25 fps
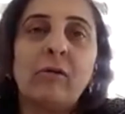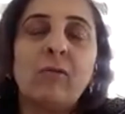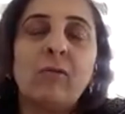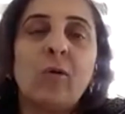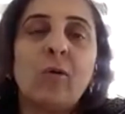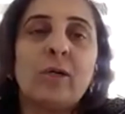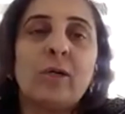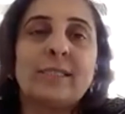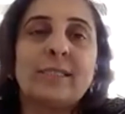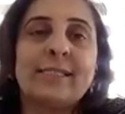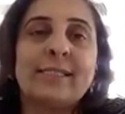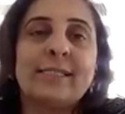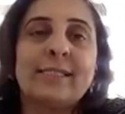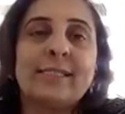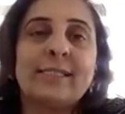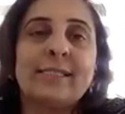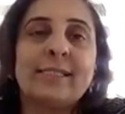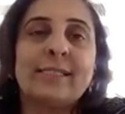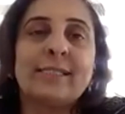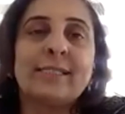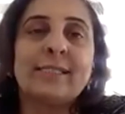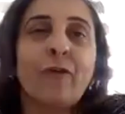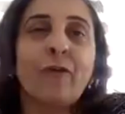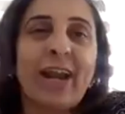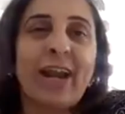was
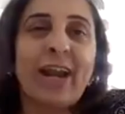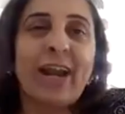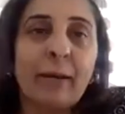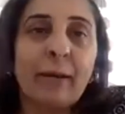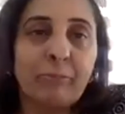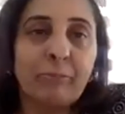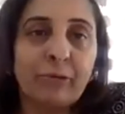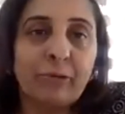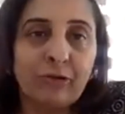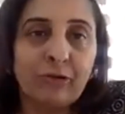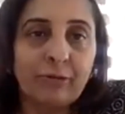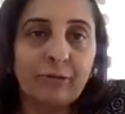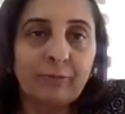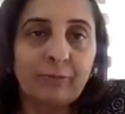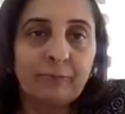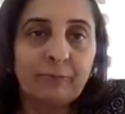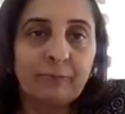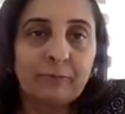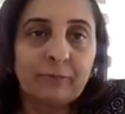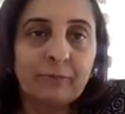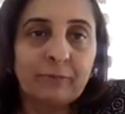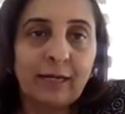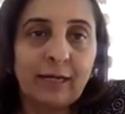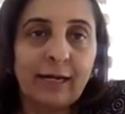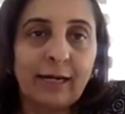raped
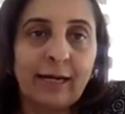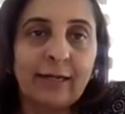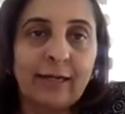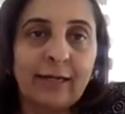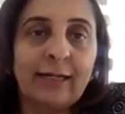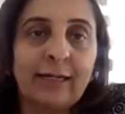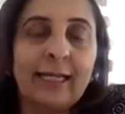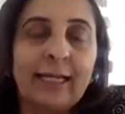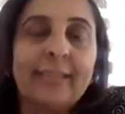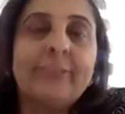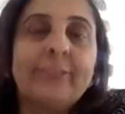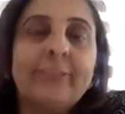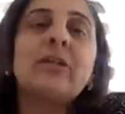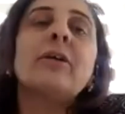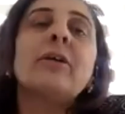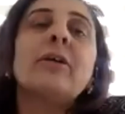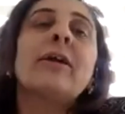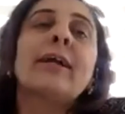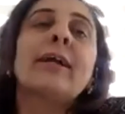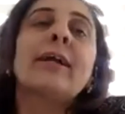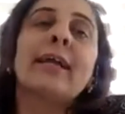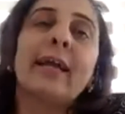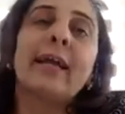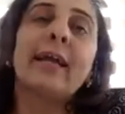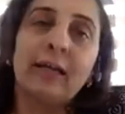and later
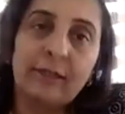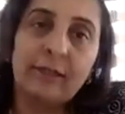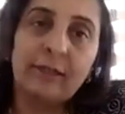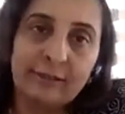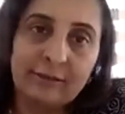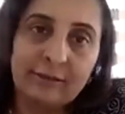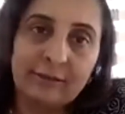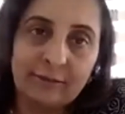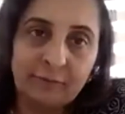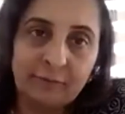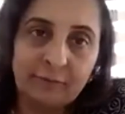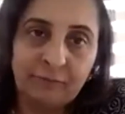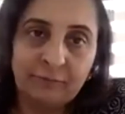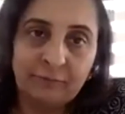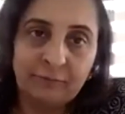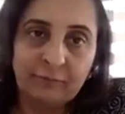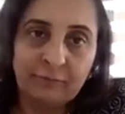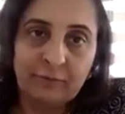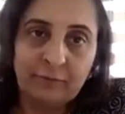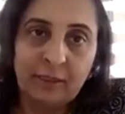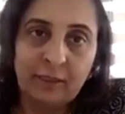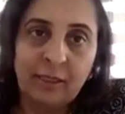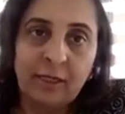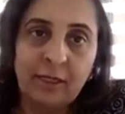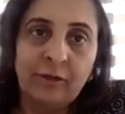killed,
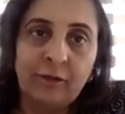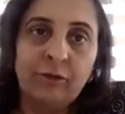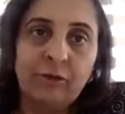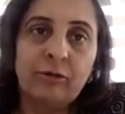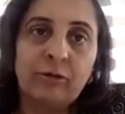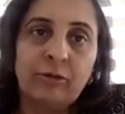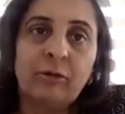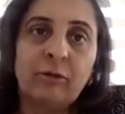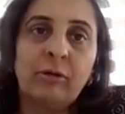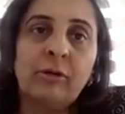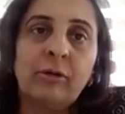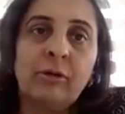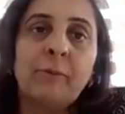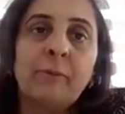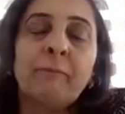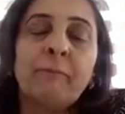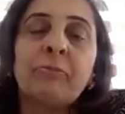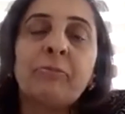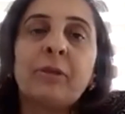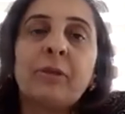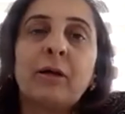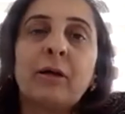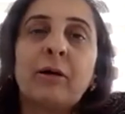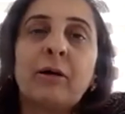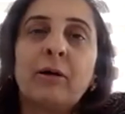in
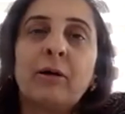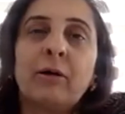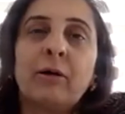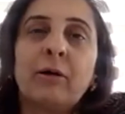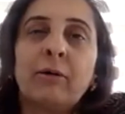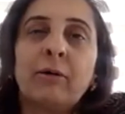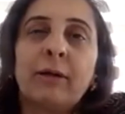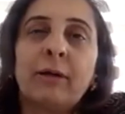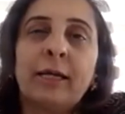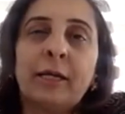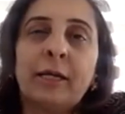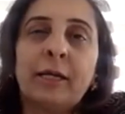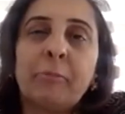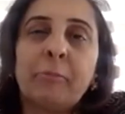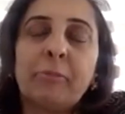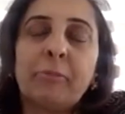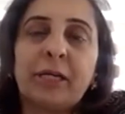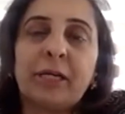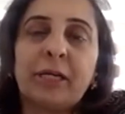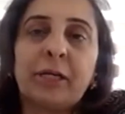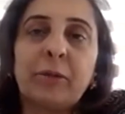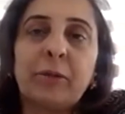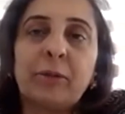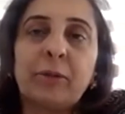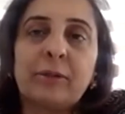a
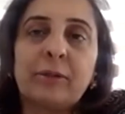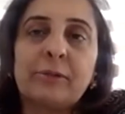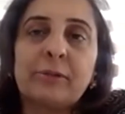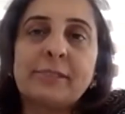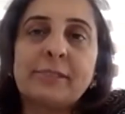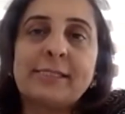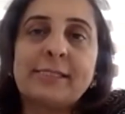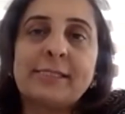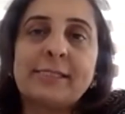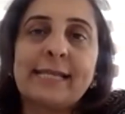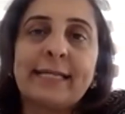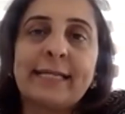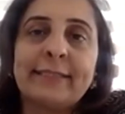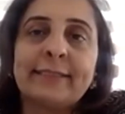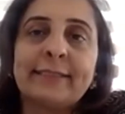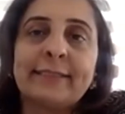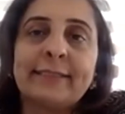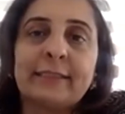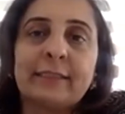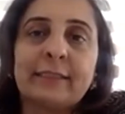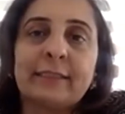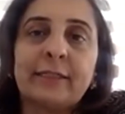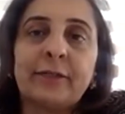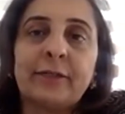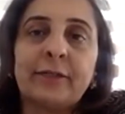particular state
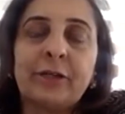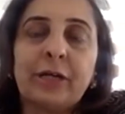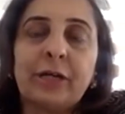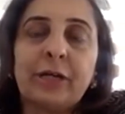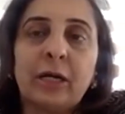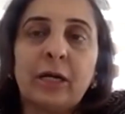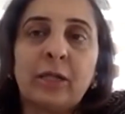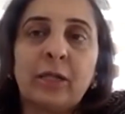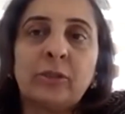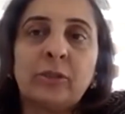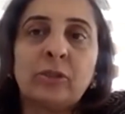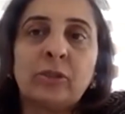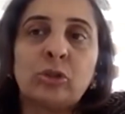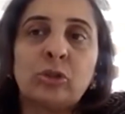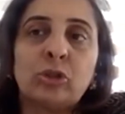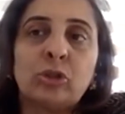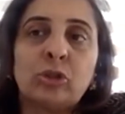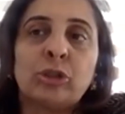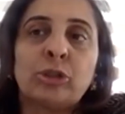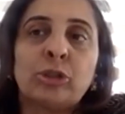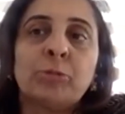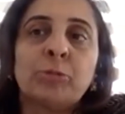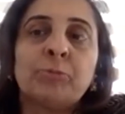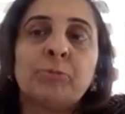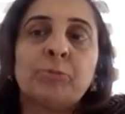in India.
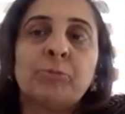So